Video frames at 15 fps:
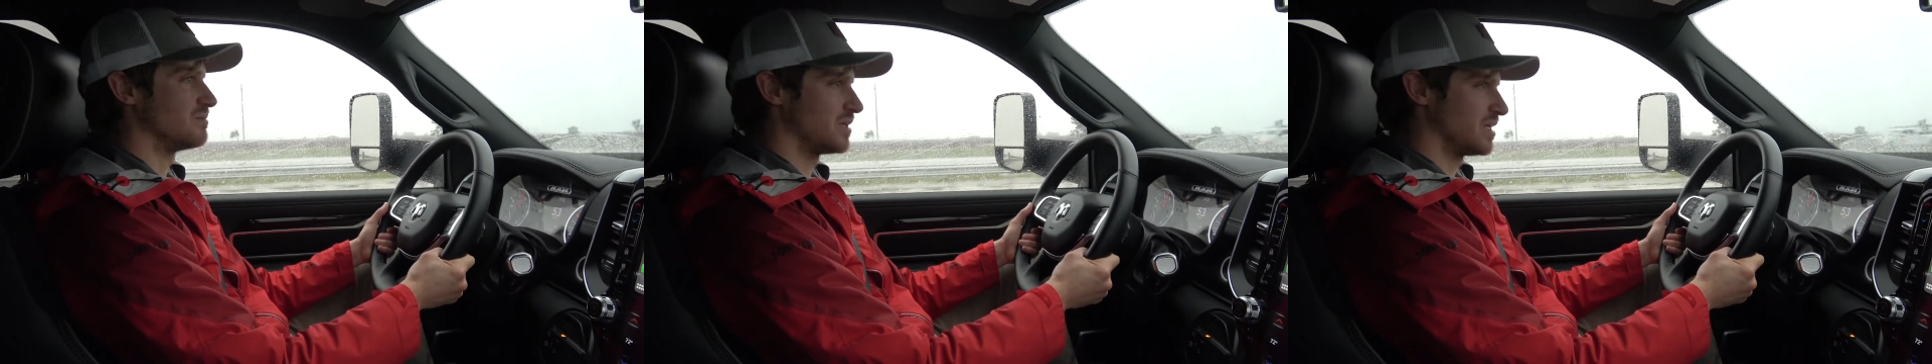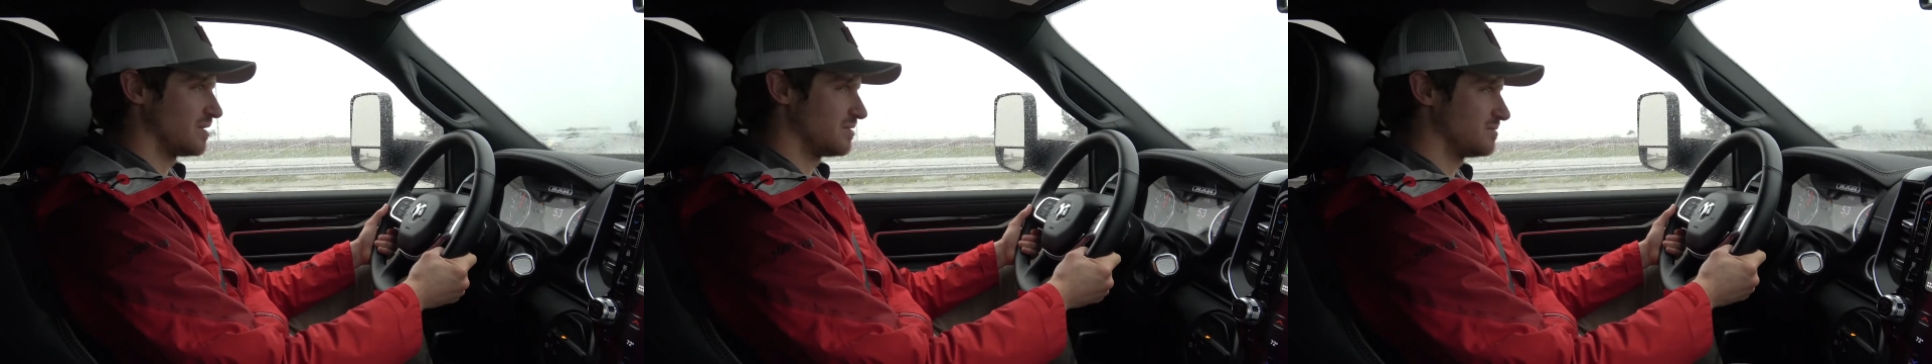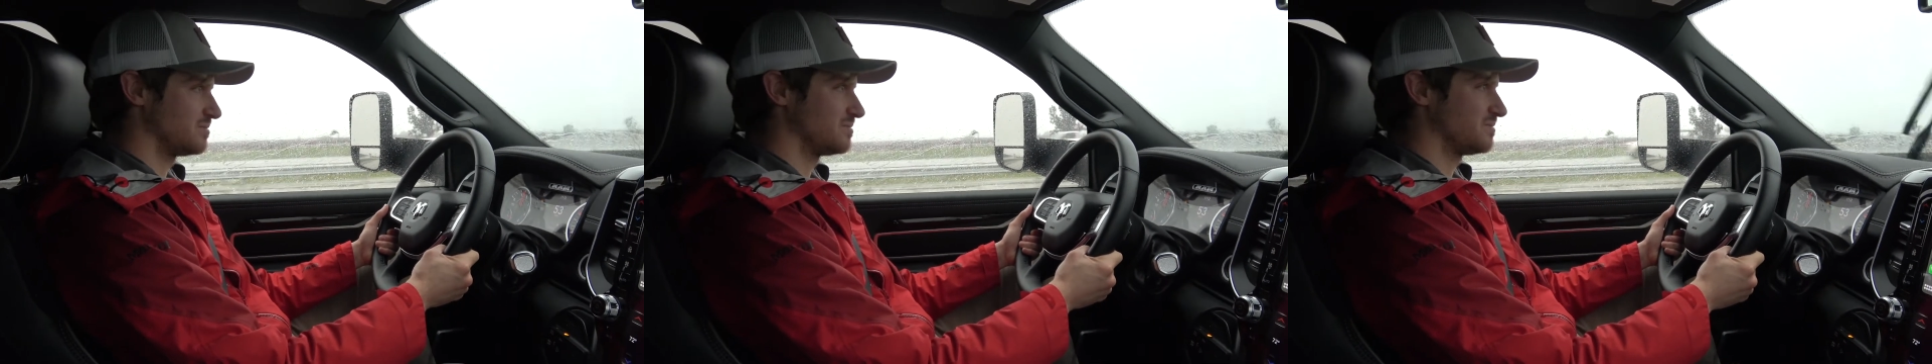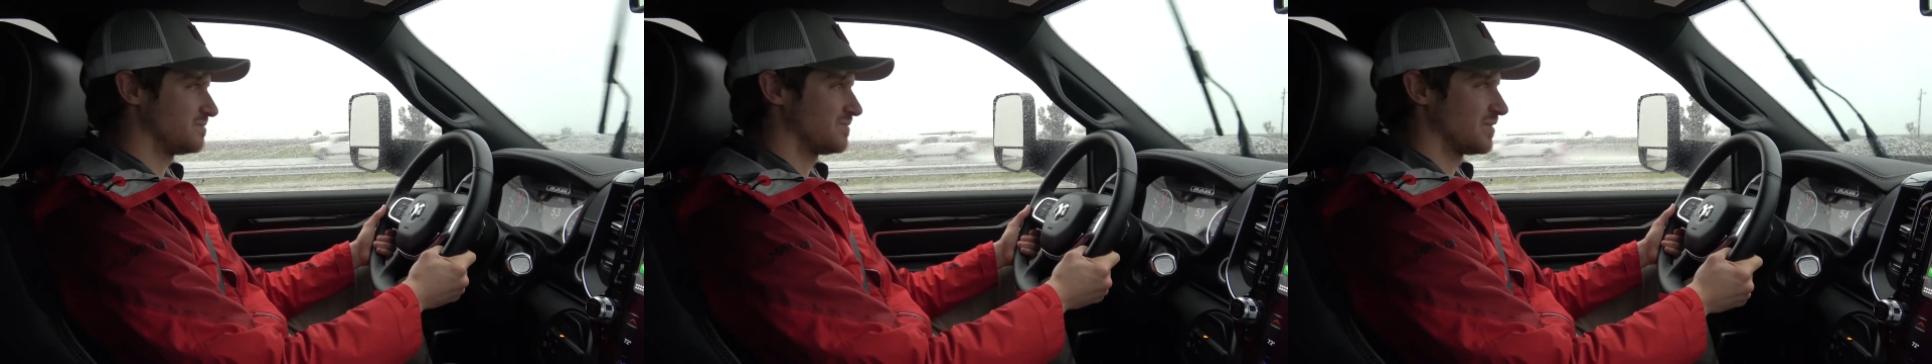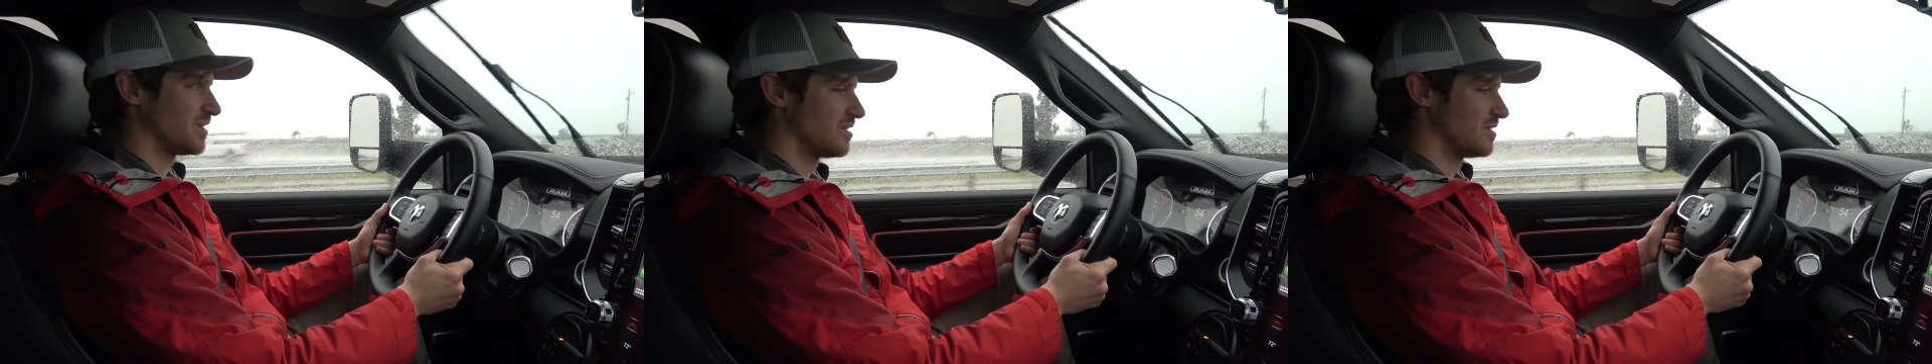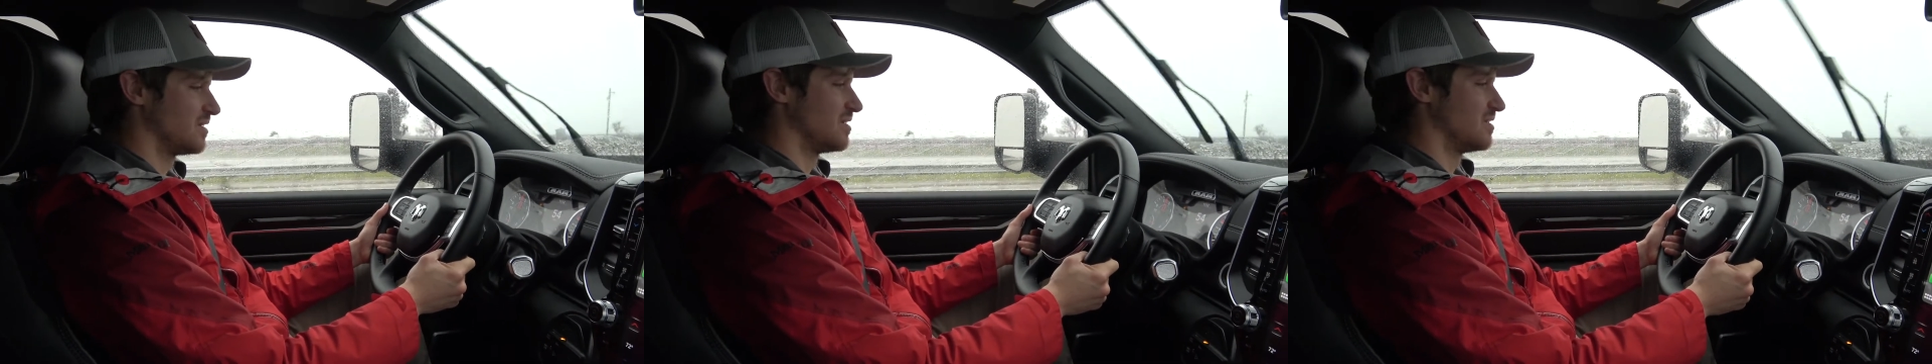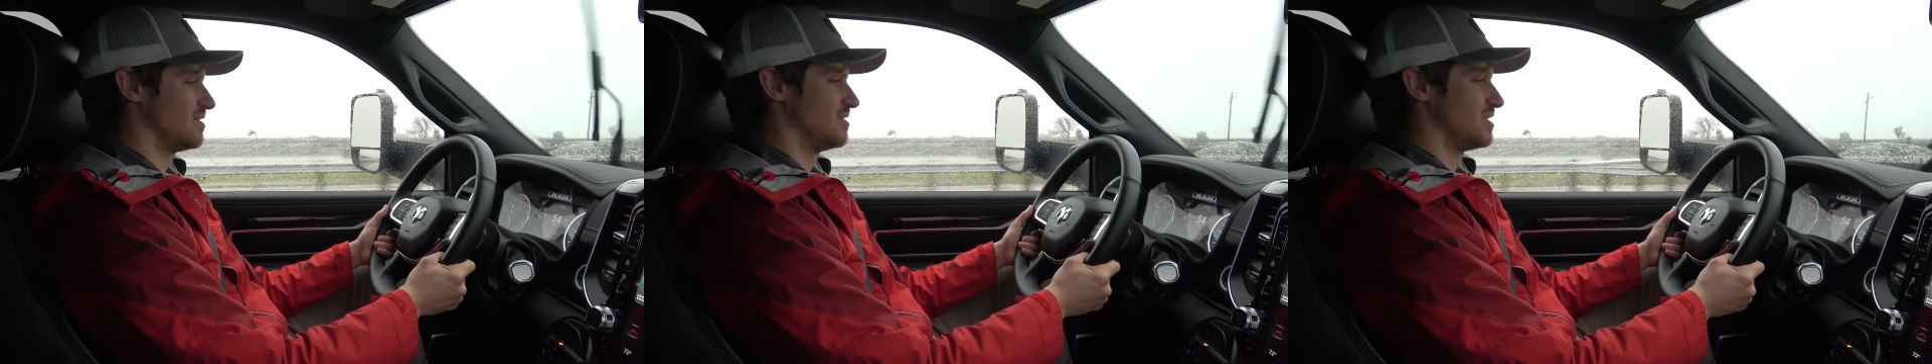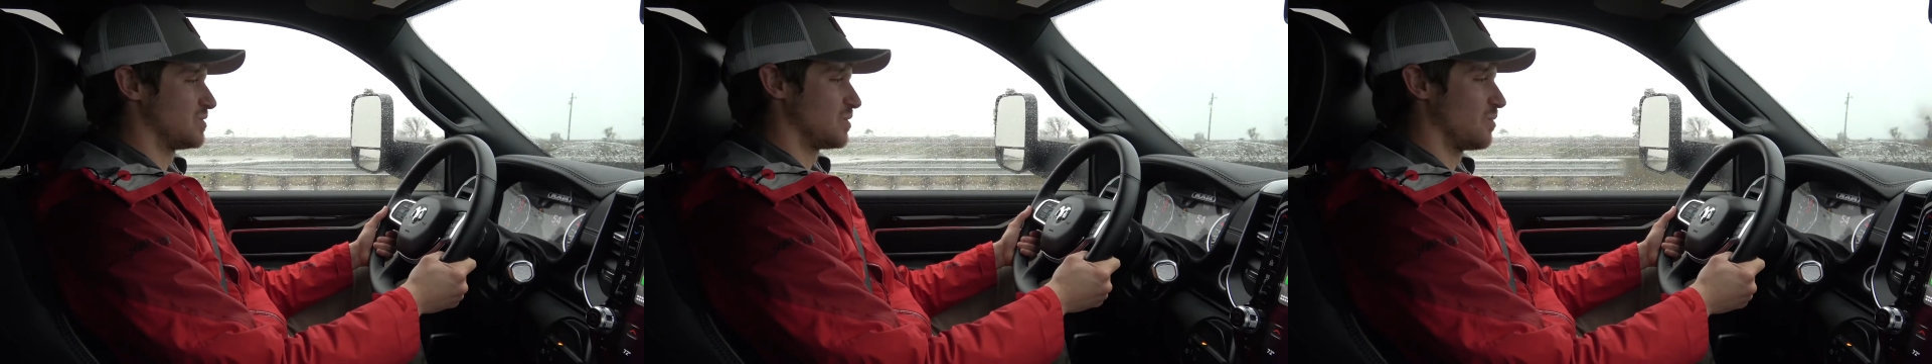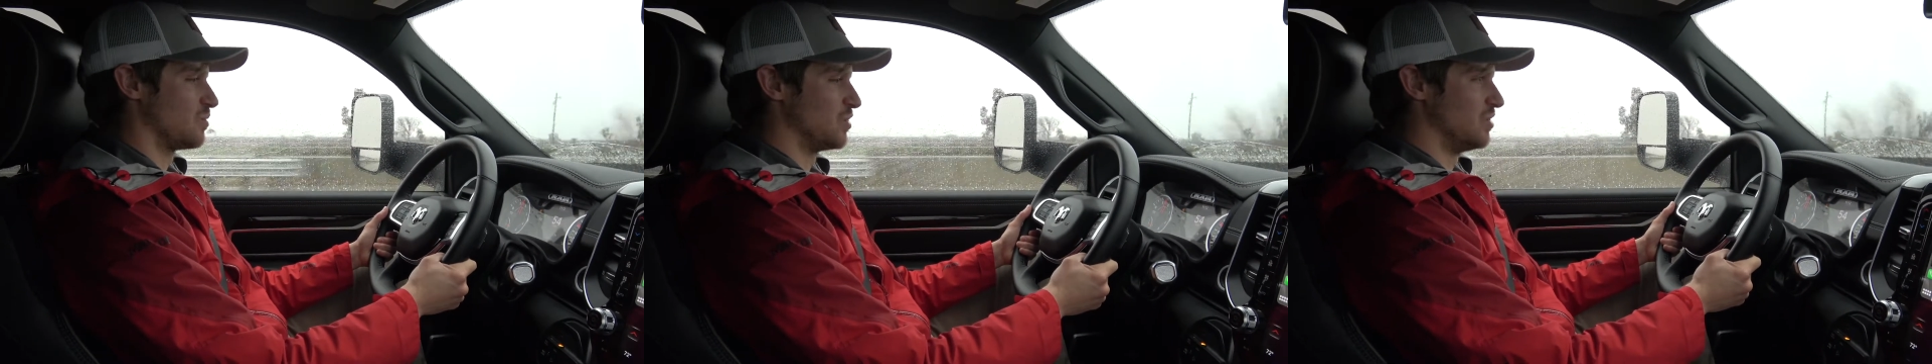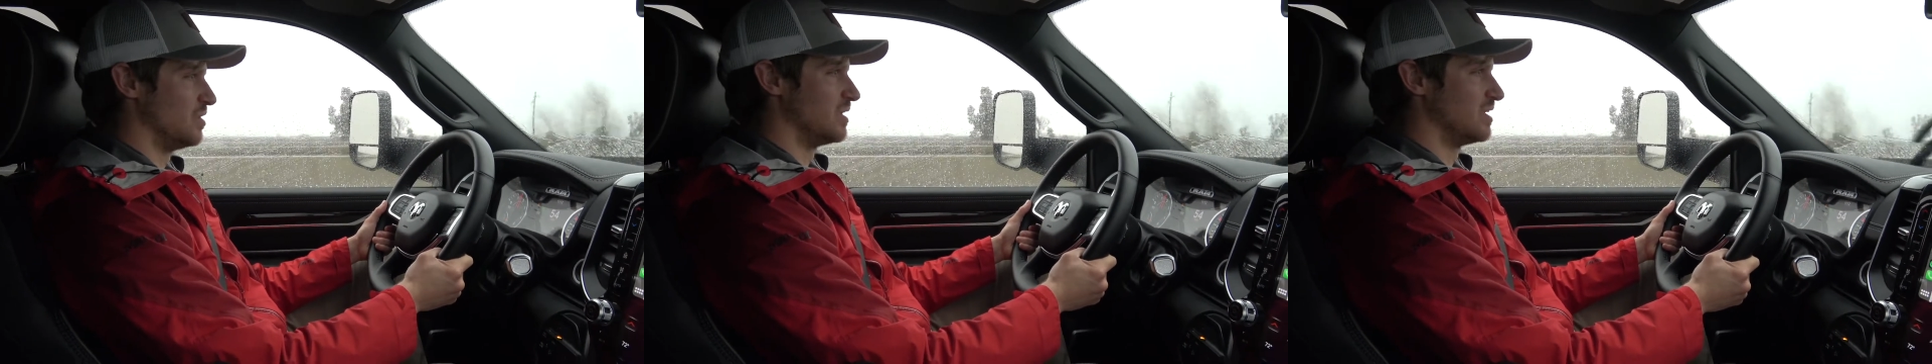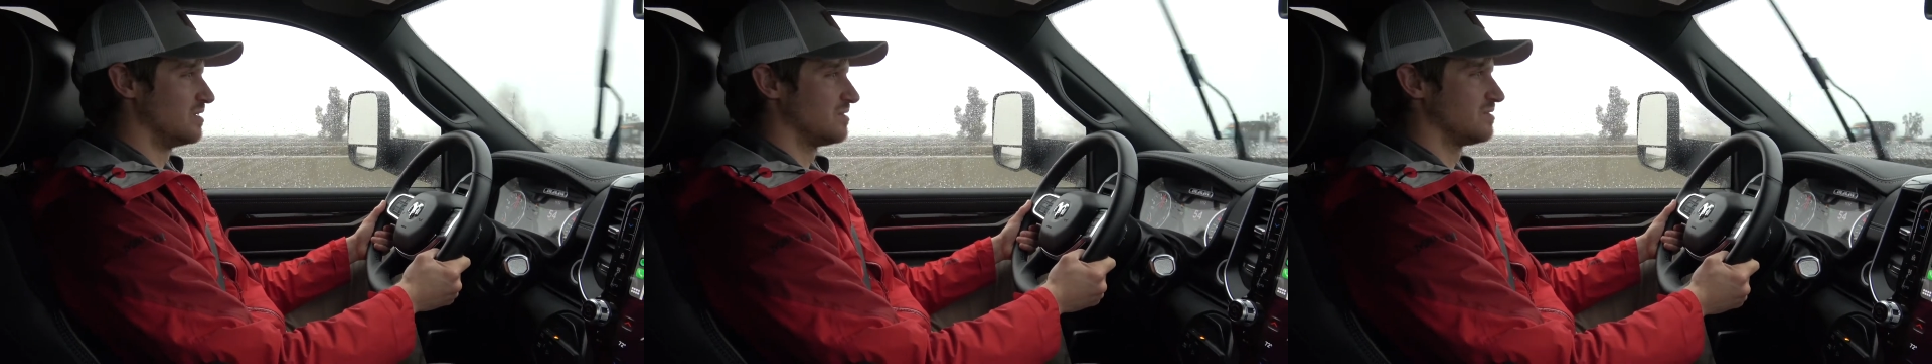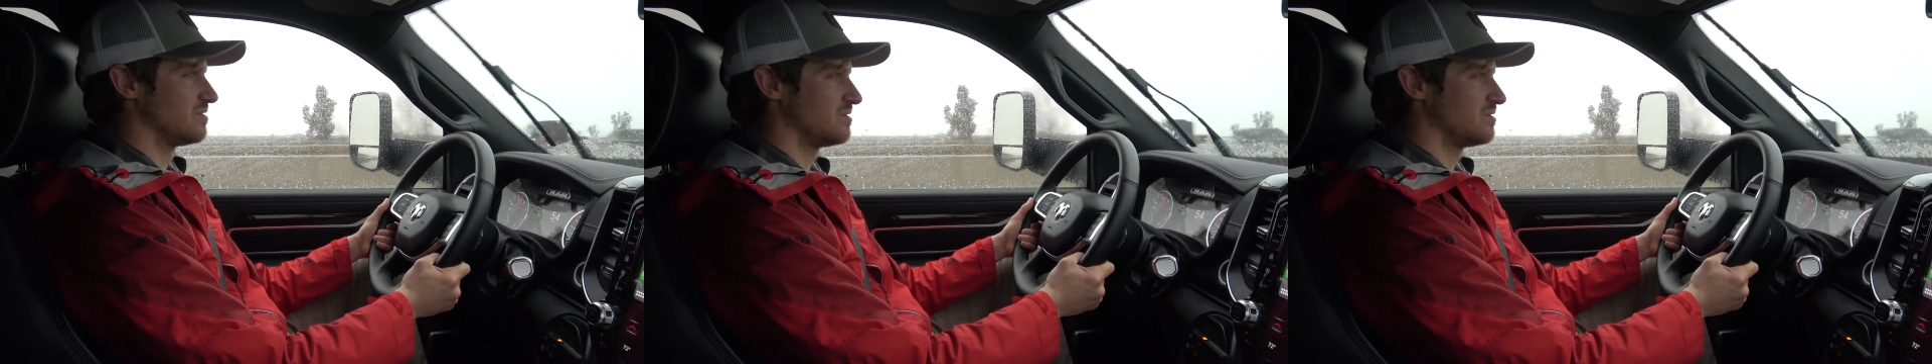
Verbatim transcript: but what we're doing.